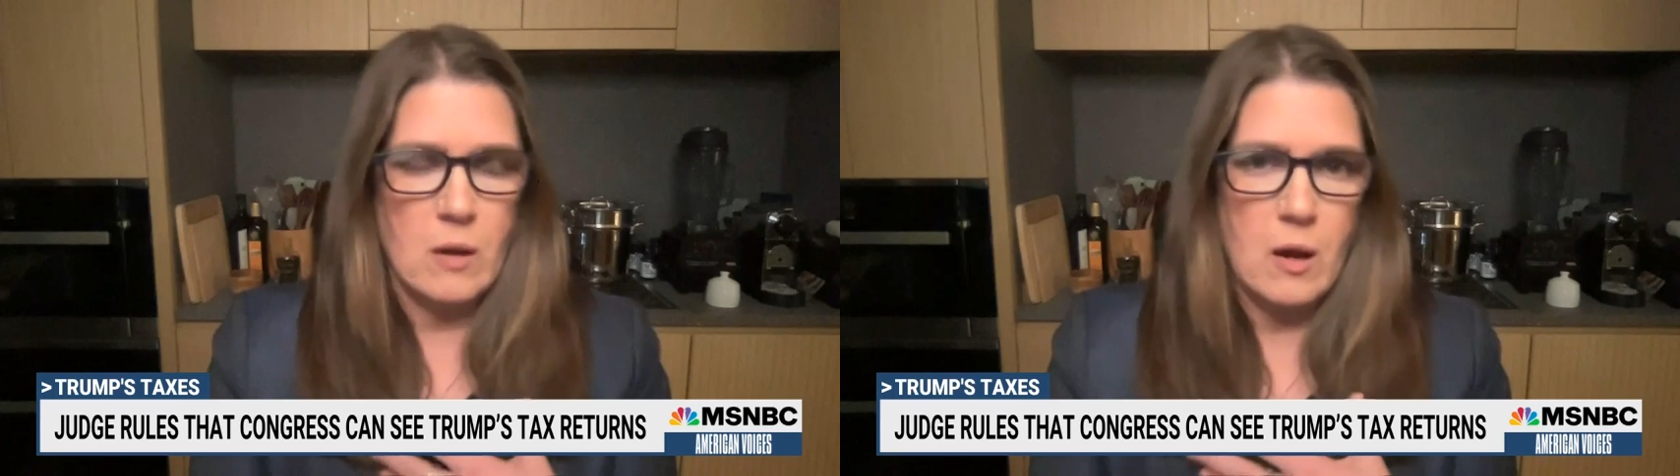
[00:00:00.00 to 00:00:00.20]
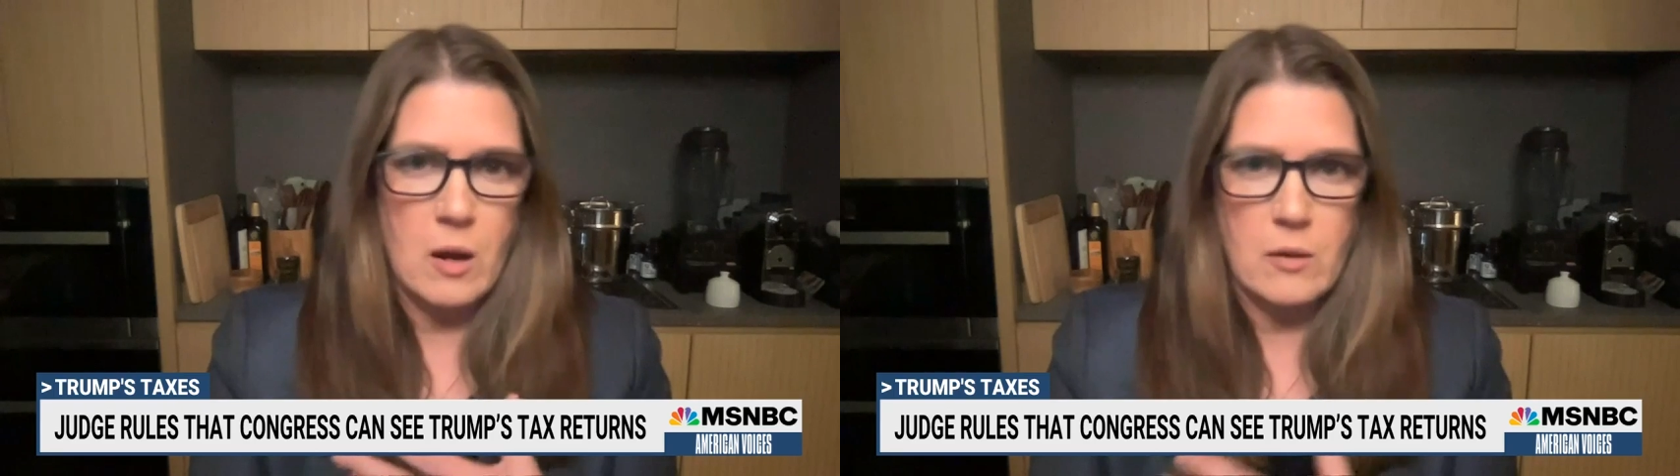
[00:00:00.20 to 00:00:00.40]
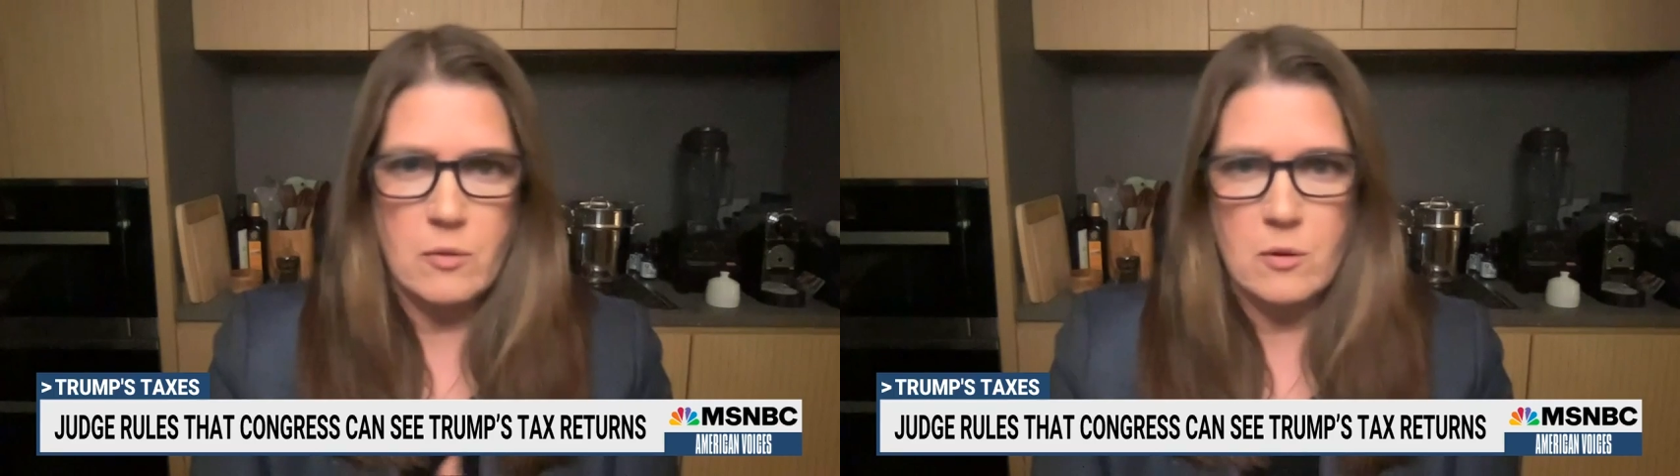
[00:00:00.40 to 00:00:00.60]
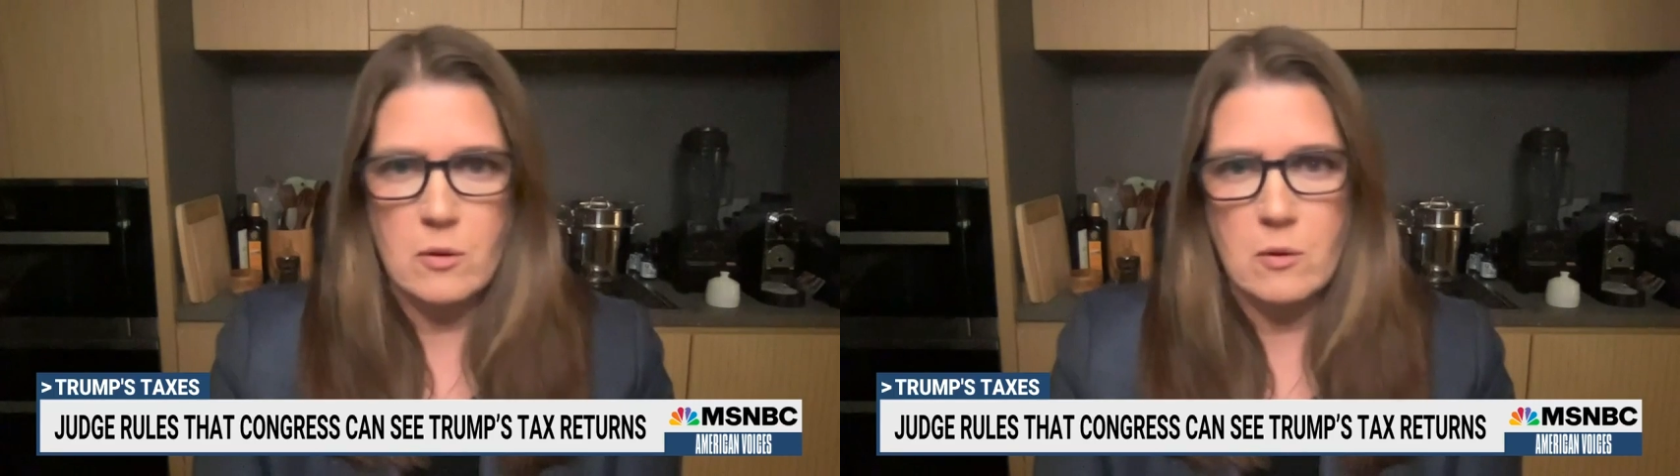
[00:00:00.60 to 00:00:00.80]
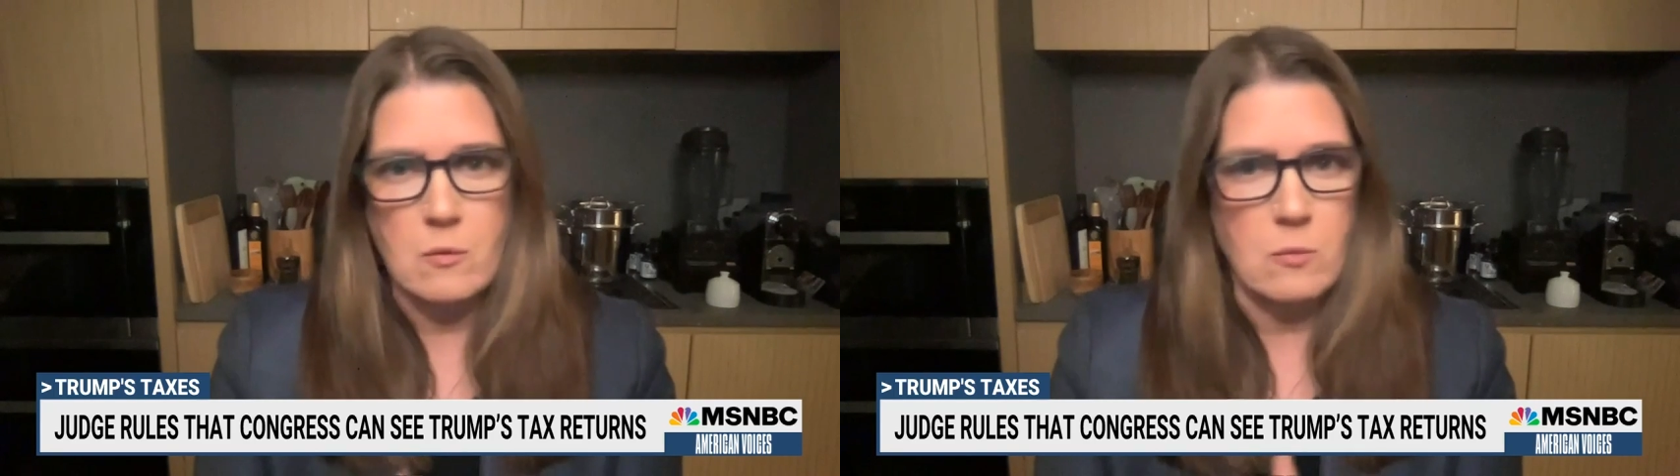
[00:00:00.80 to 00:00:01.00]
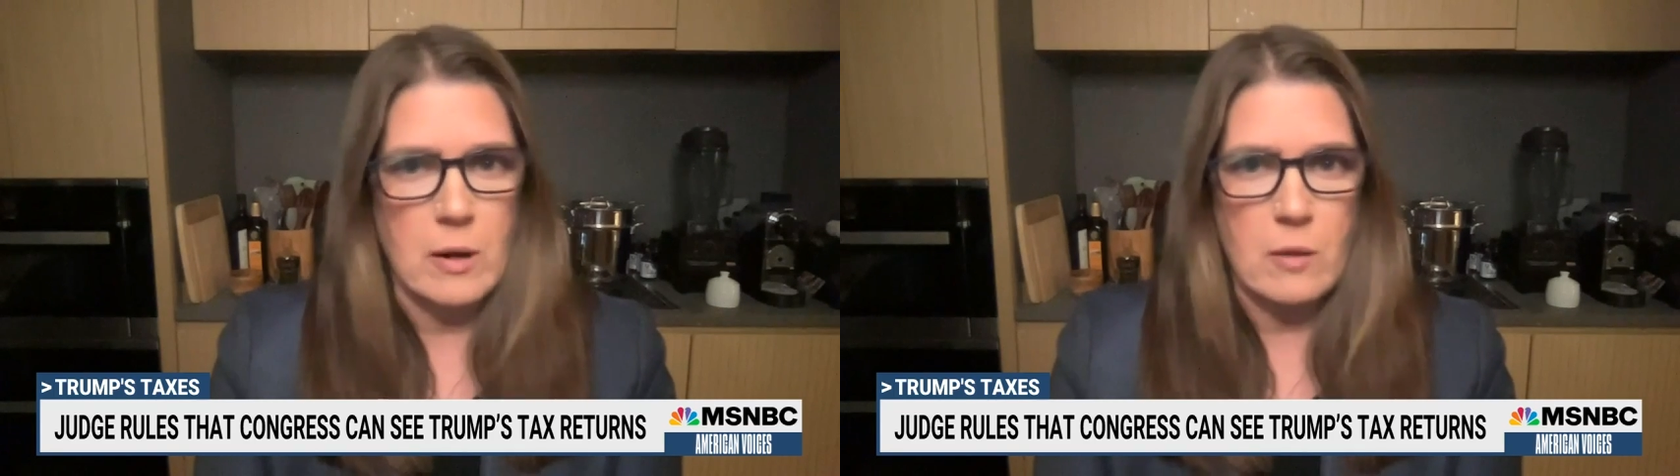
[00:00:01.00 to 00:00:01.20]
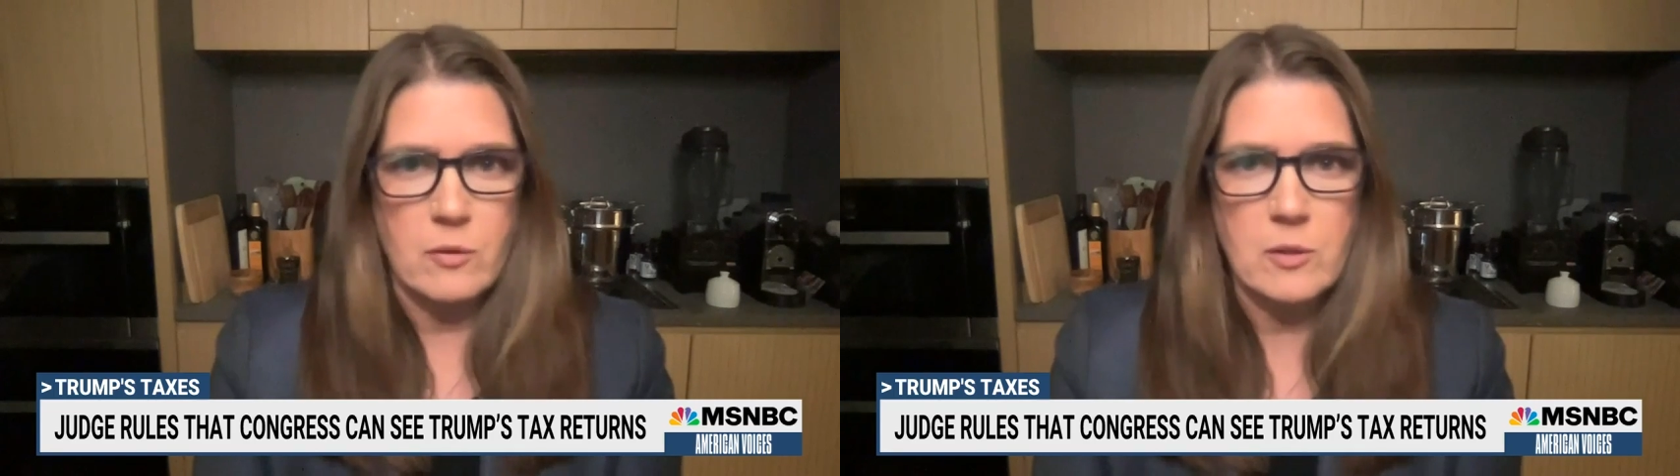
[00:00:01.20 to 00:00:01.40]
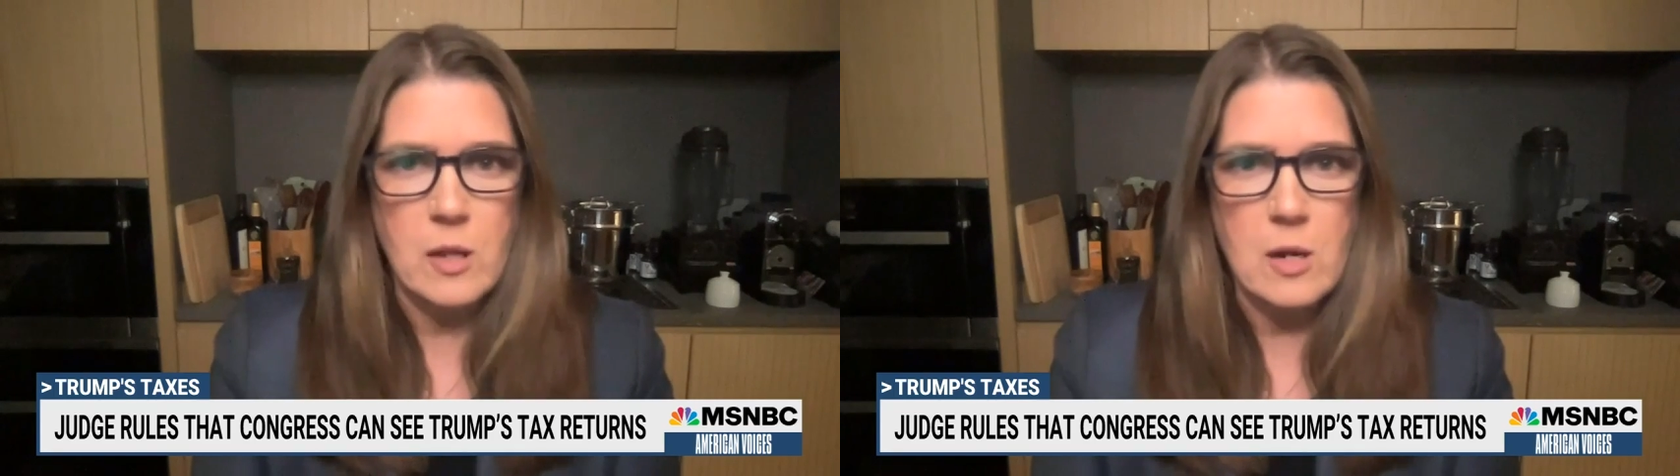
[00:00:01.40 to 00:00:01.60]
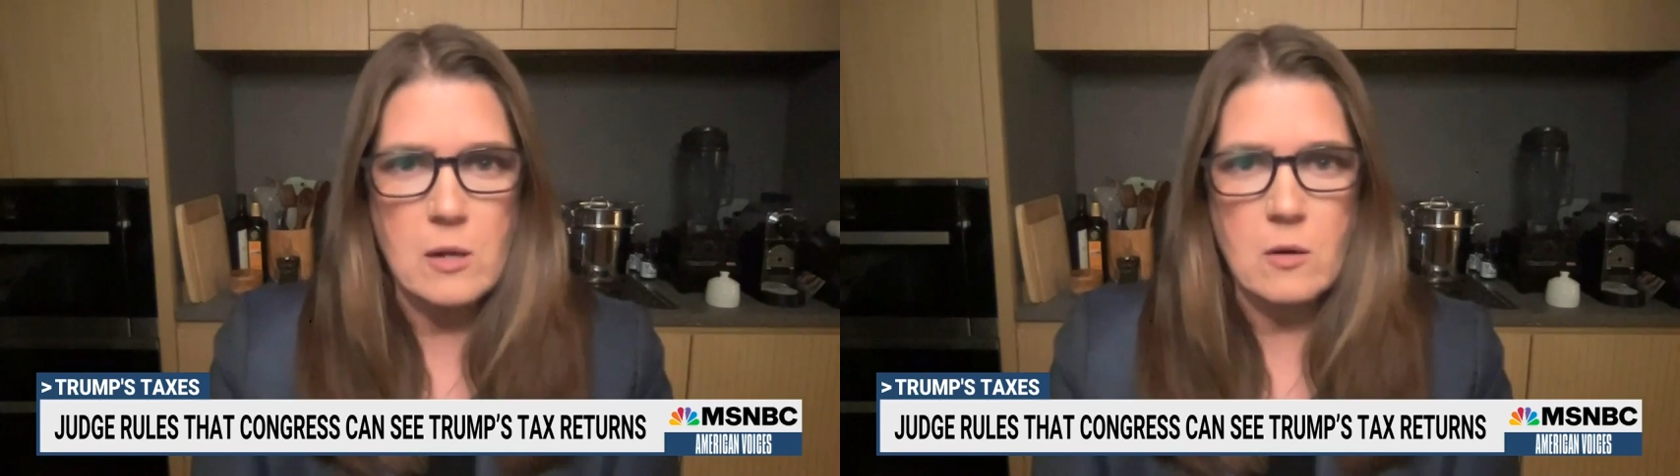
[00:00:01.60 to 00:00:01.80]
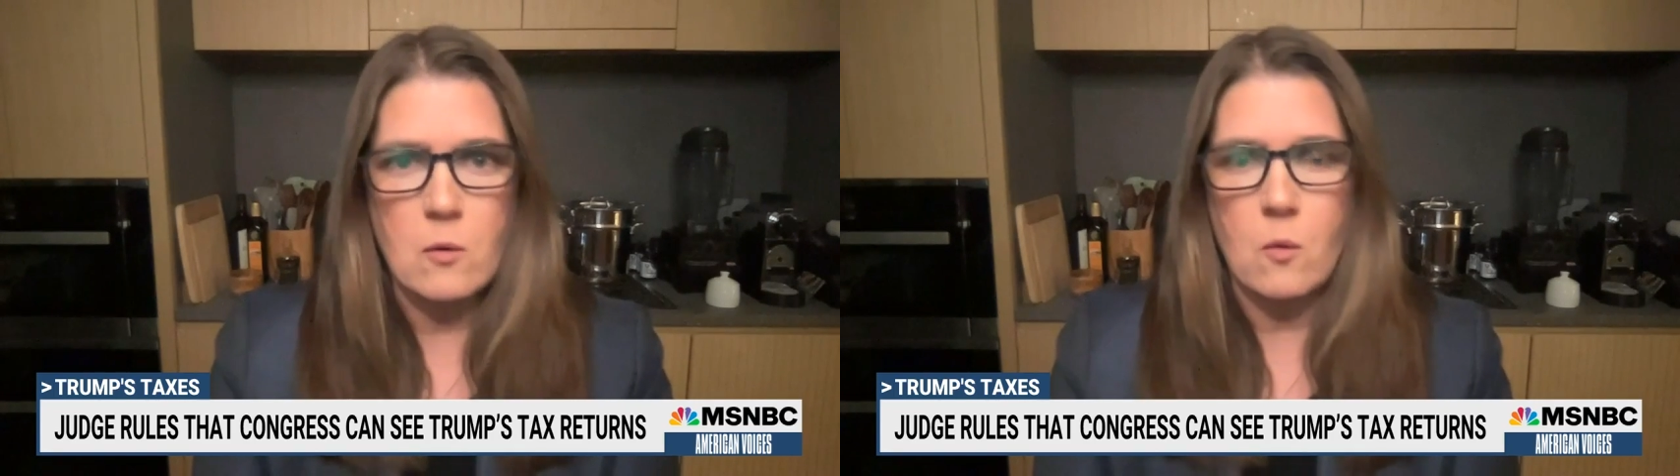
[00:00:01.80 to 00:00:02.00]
either run out the clock